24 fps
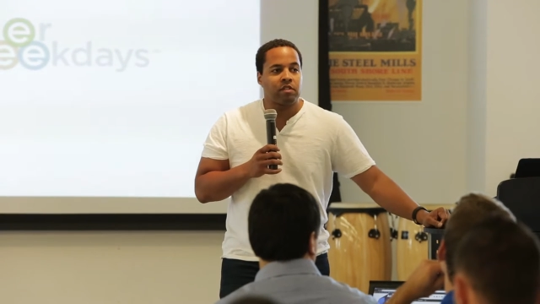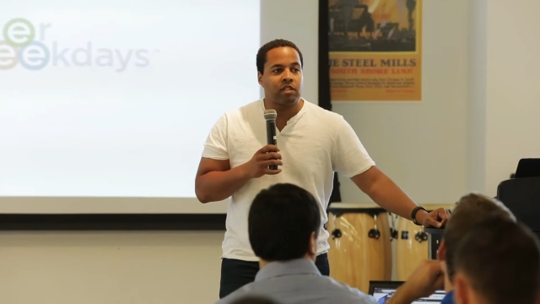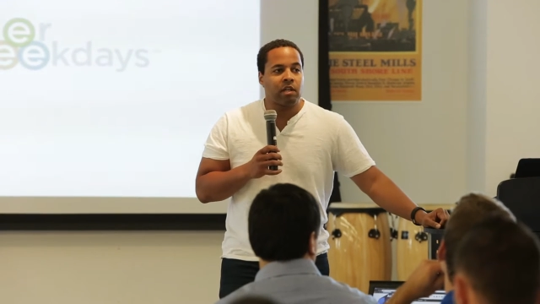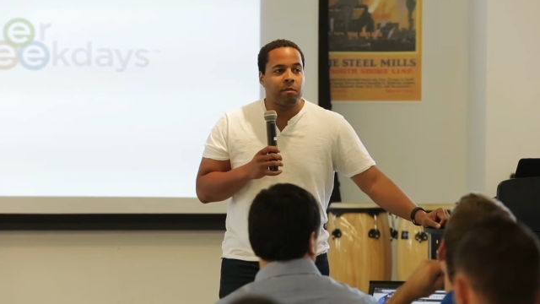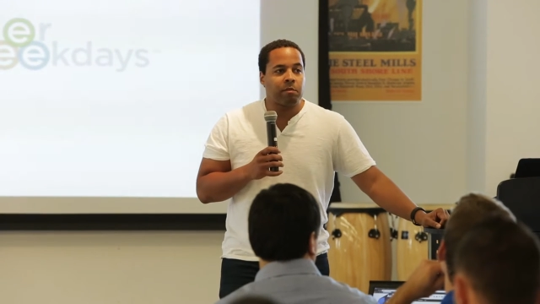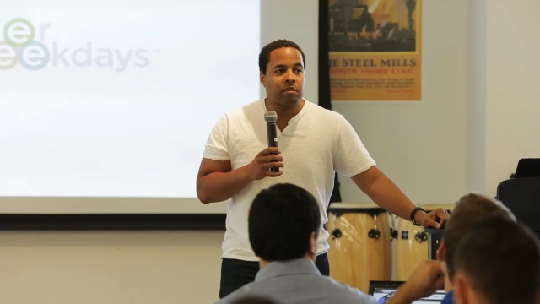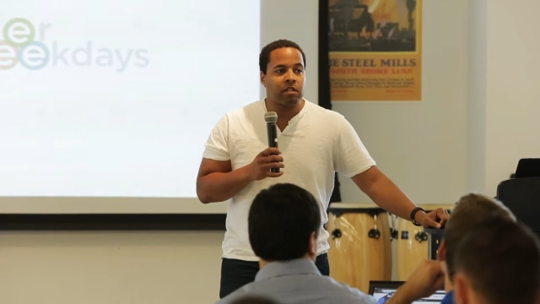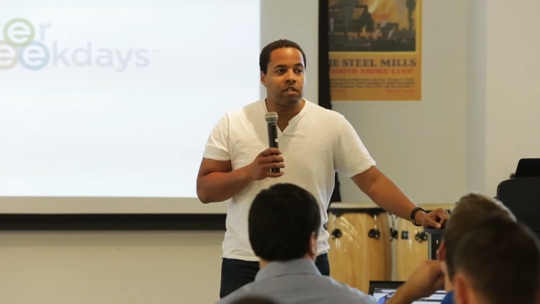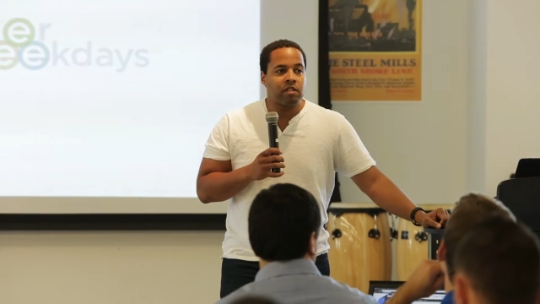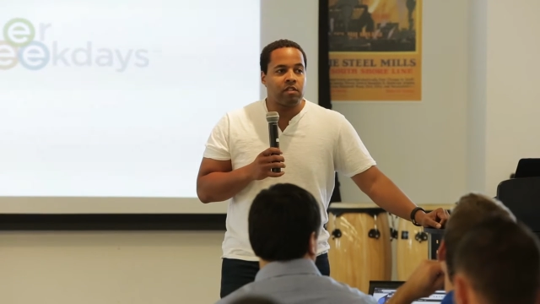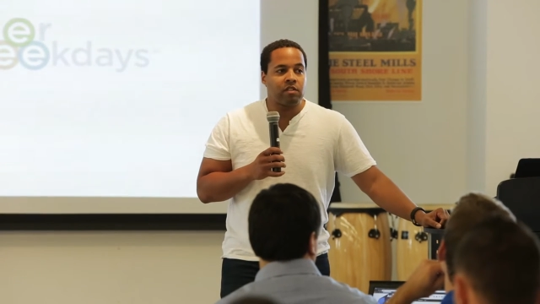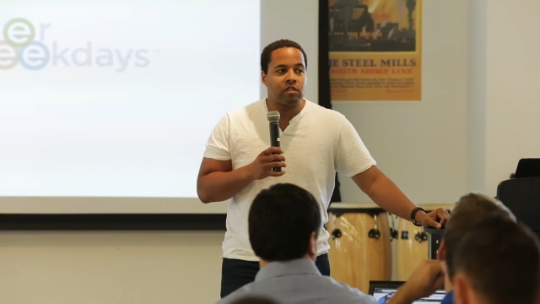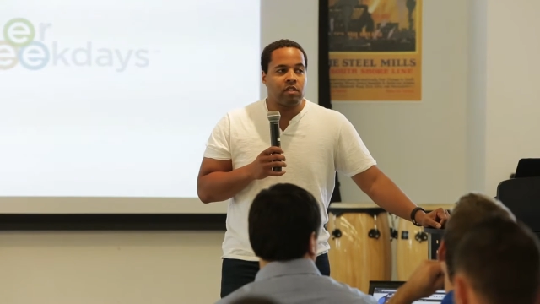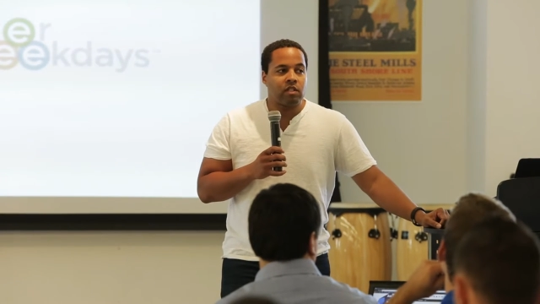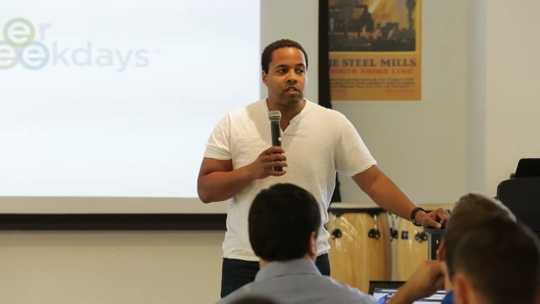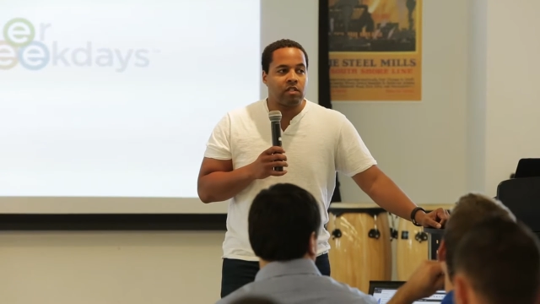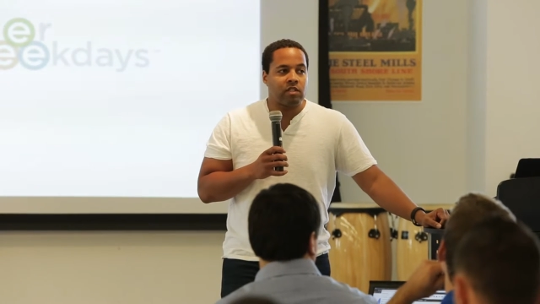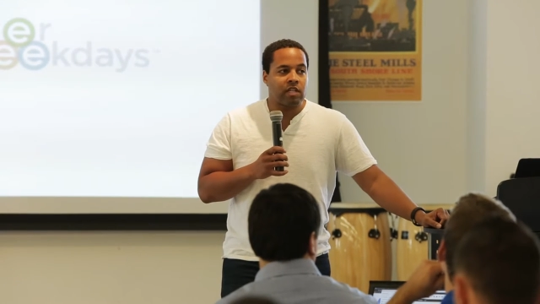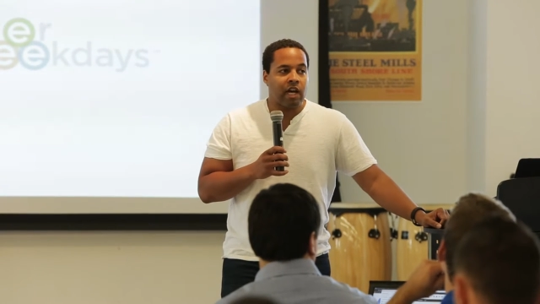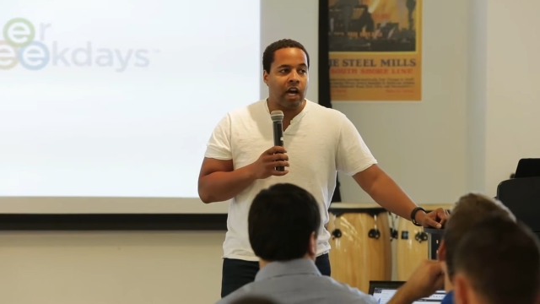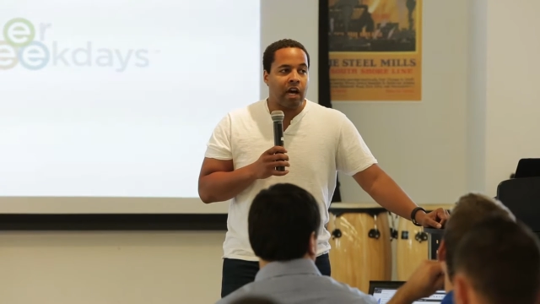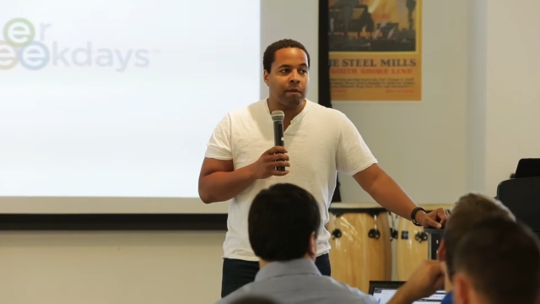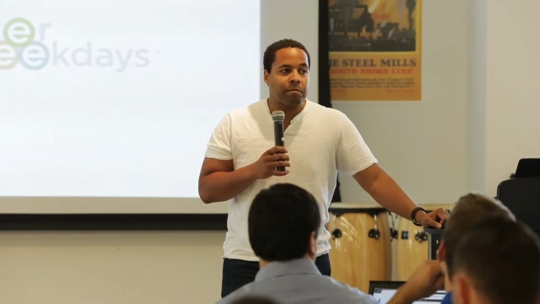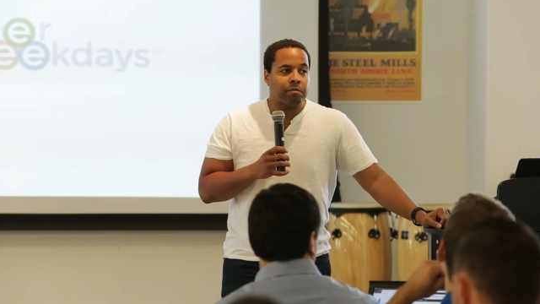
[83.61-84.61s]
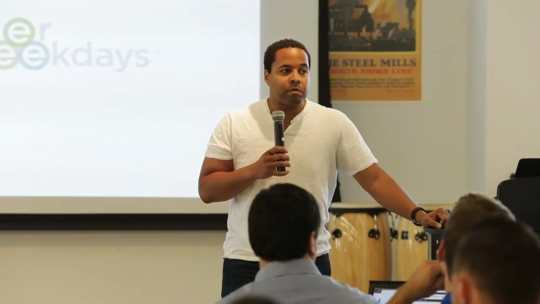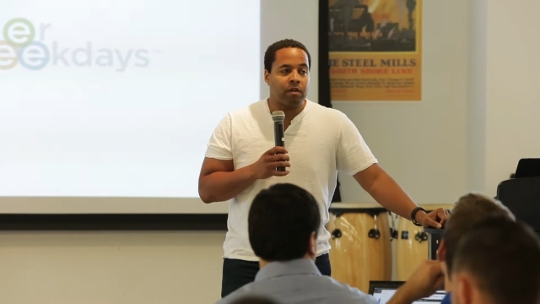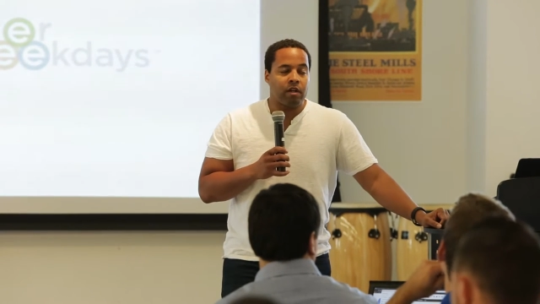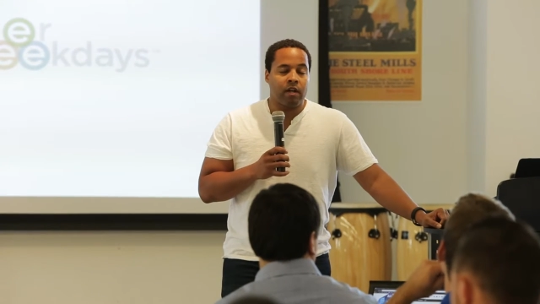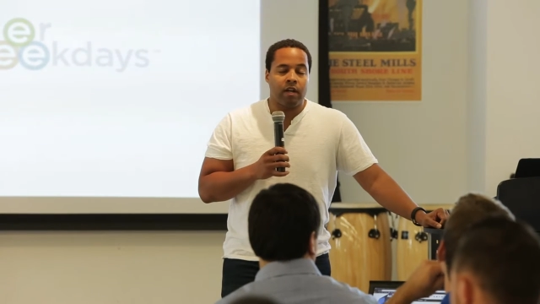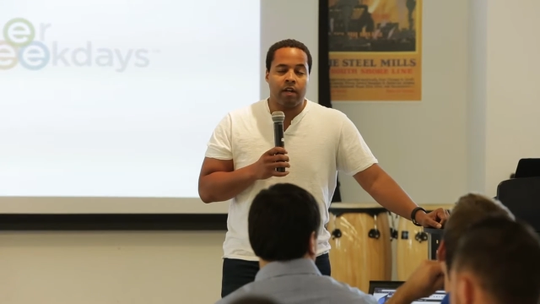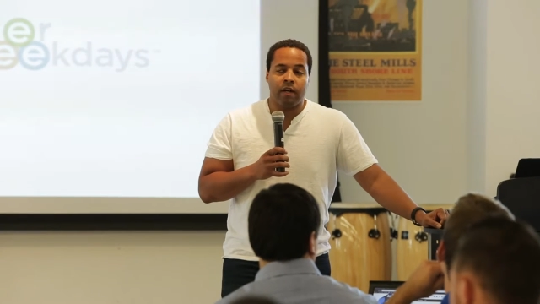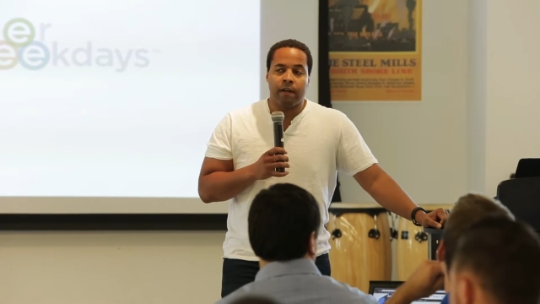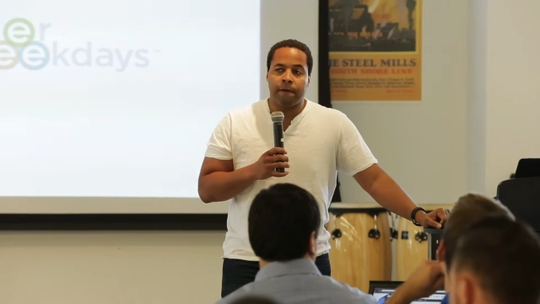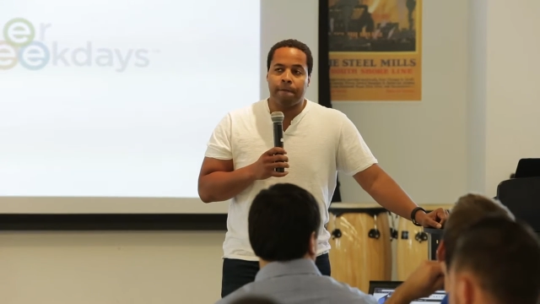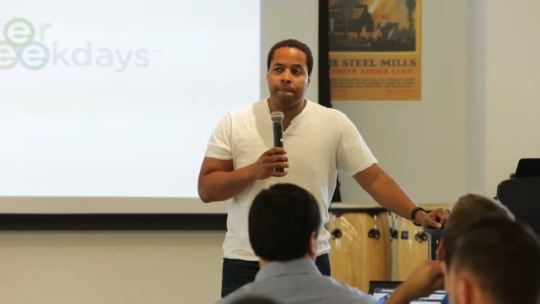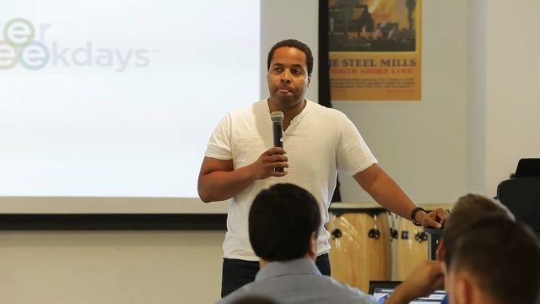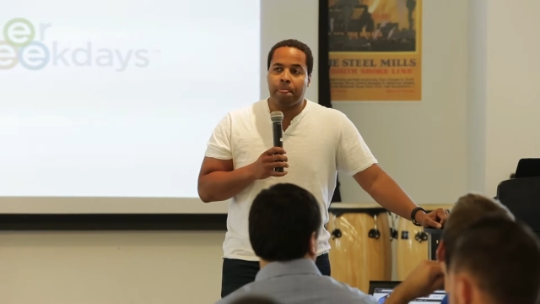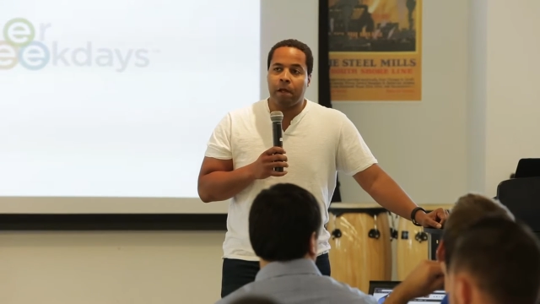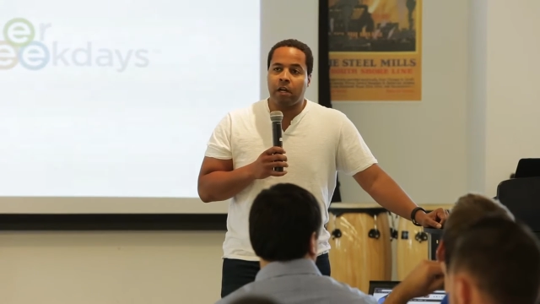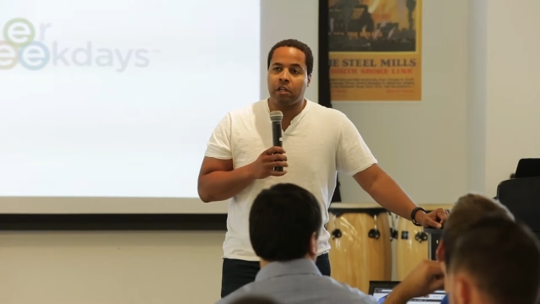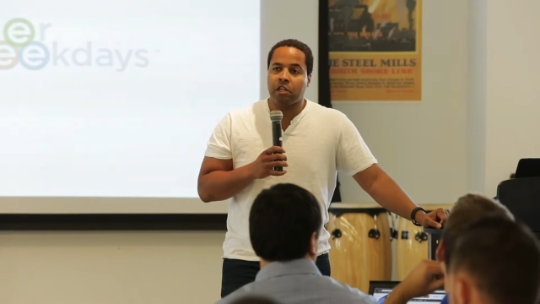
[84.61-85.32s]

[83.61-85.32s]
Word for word: some of these, these top uh,